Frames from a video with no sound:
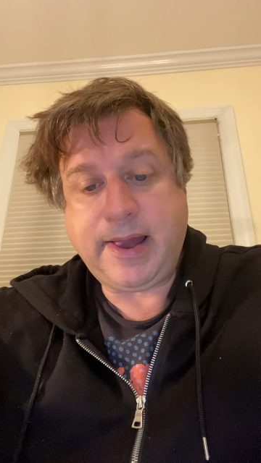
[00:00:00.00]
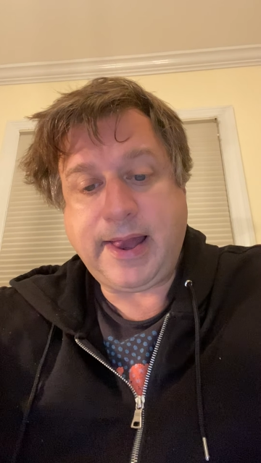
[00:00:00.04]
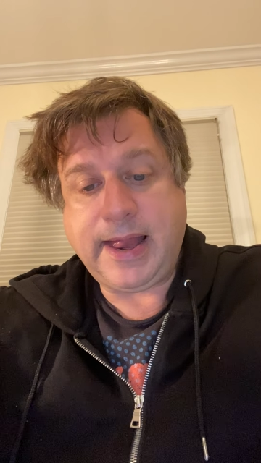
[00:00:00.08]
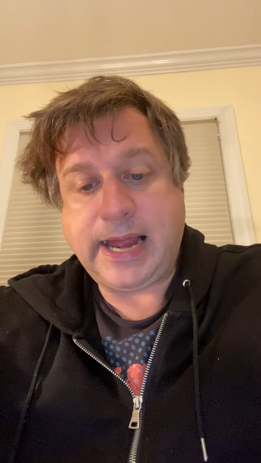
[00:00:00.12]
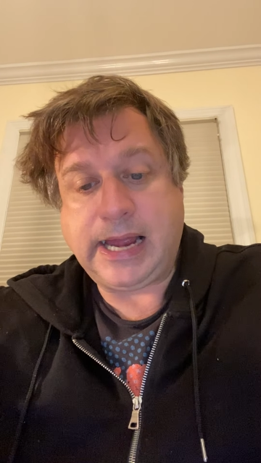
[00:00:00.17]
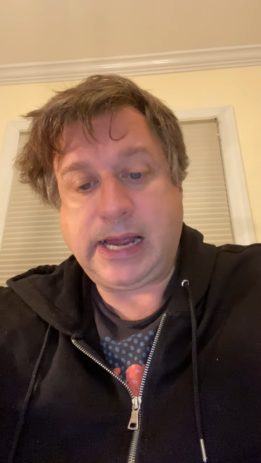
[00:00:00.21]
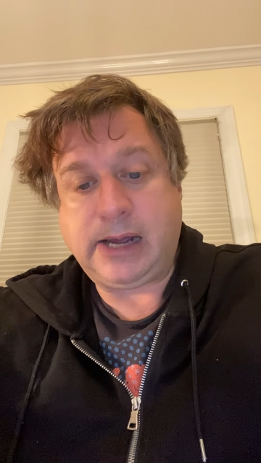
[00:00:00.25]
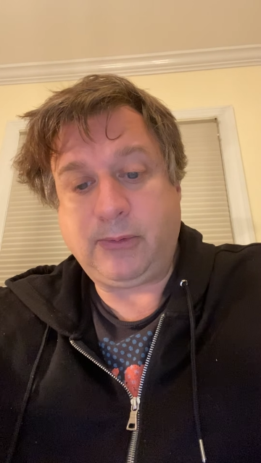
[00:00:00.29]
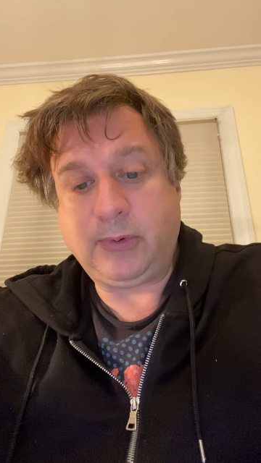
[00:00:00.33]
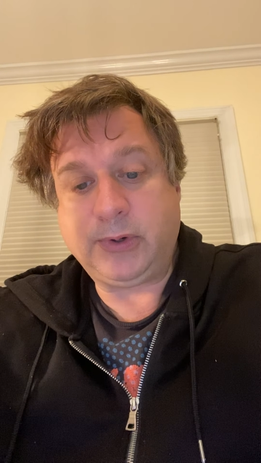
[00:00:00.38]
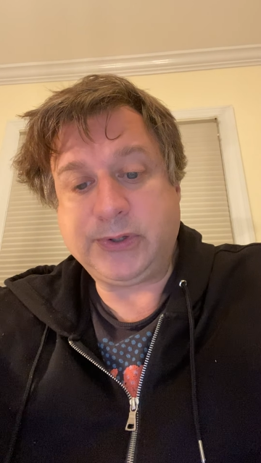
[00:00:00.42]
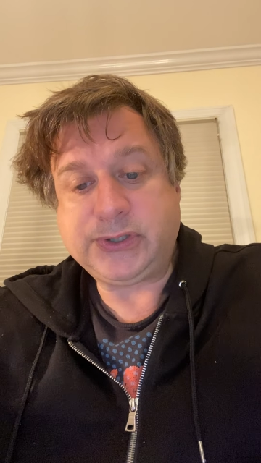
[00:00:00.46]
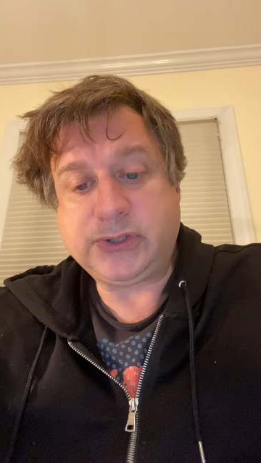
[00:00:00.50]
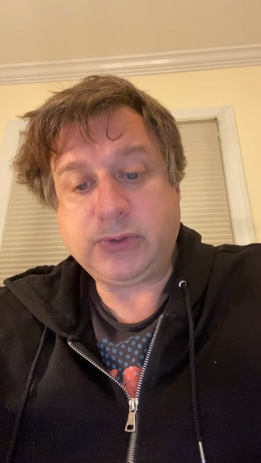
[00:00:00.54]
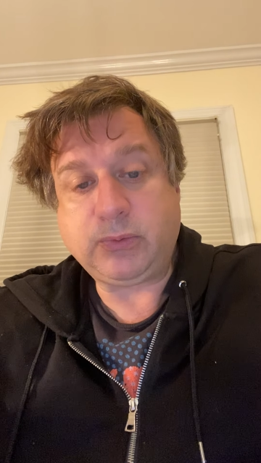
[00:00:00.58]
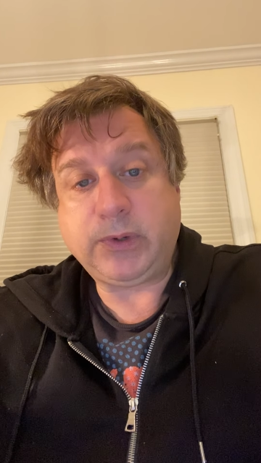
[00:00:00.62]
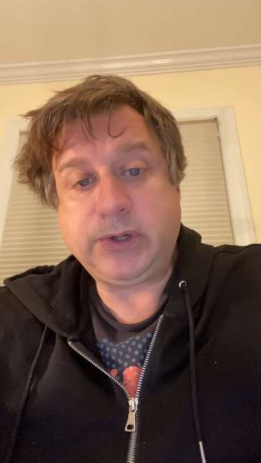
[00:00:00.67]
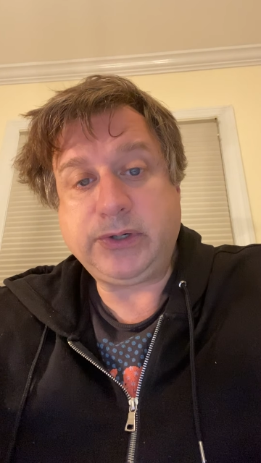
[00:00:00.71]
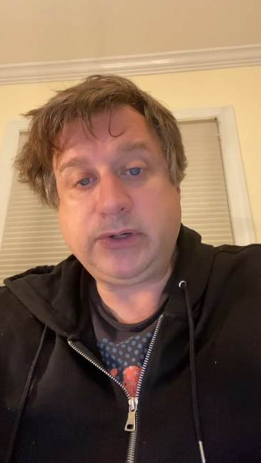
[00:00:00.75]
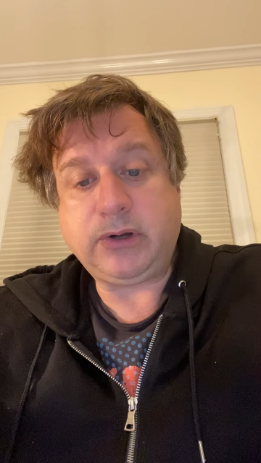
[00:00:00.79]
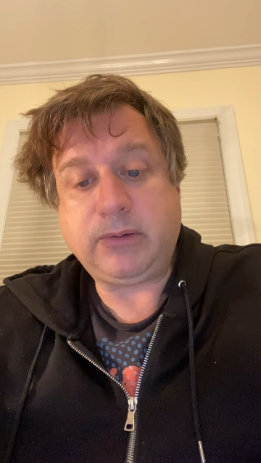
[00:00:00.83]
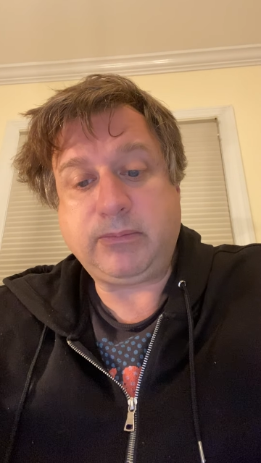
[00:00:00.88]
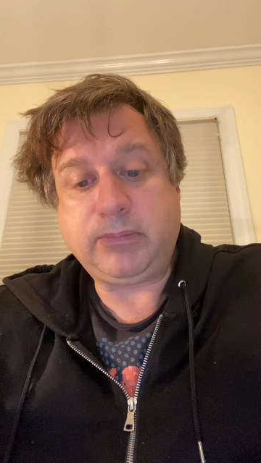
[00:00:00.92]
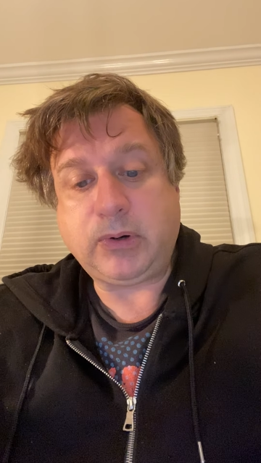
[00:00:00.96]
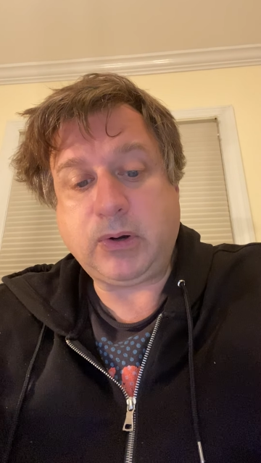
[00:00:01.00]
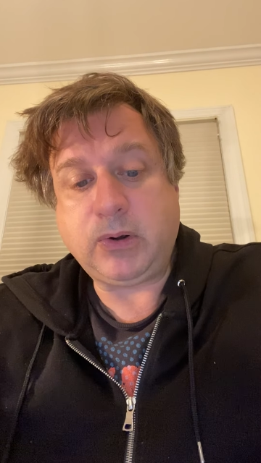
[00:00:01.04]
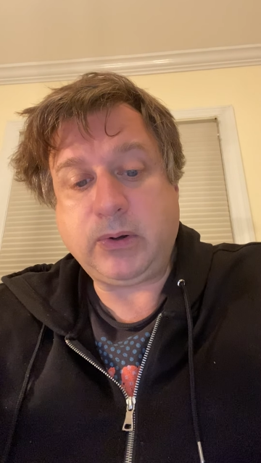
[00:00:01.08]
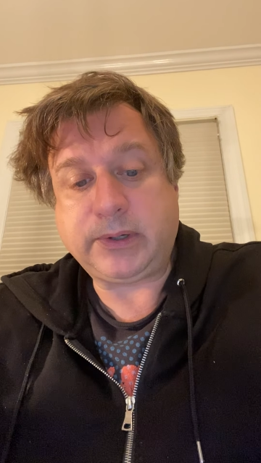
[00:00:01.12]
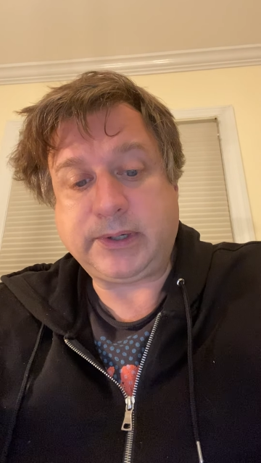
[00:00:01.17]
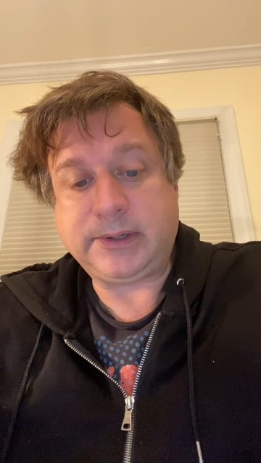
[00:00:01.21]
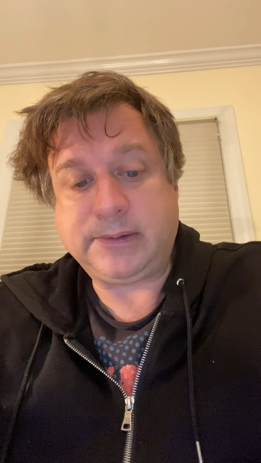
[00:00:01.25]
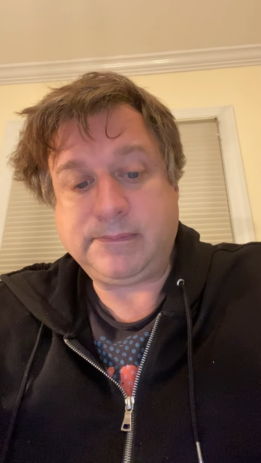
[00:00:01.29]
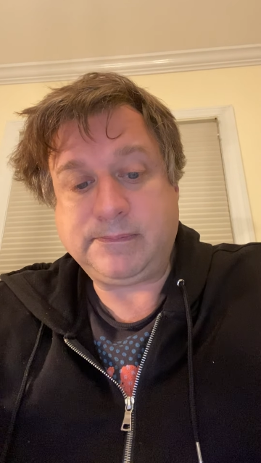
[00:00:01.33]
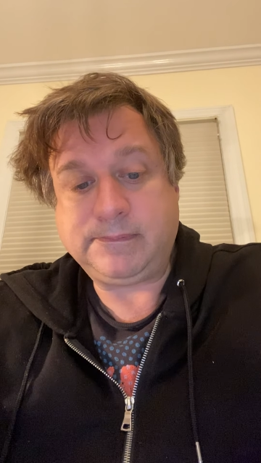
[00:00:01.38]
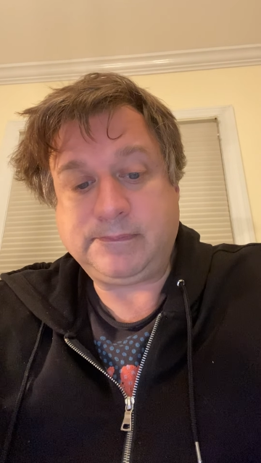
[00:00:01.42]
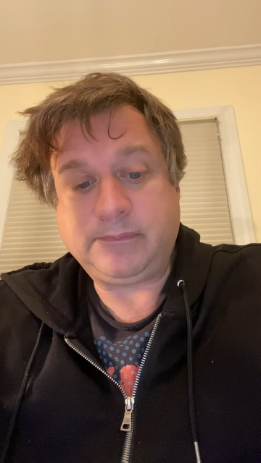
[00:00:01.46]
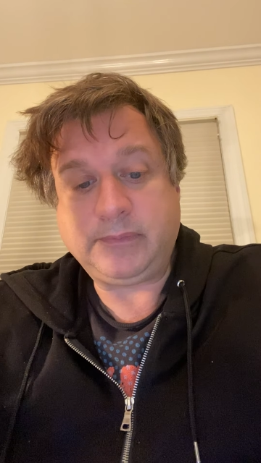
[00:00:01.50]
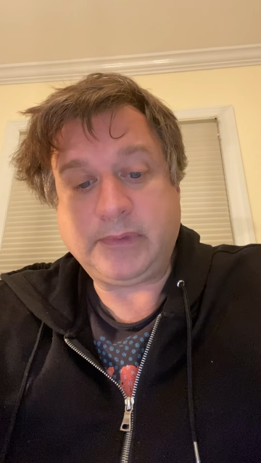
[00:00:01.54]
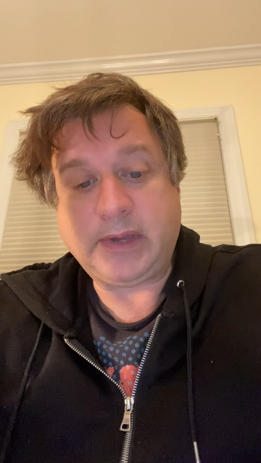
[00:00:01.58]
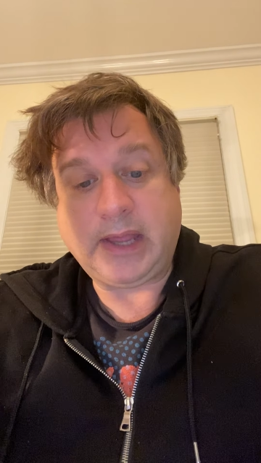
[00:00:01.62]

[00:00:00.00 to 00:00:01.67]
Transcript: how was the window broken?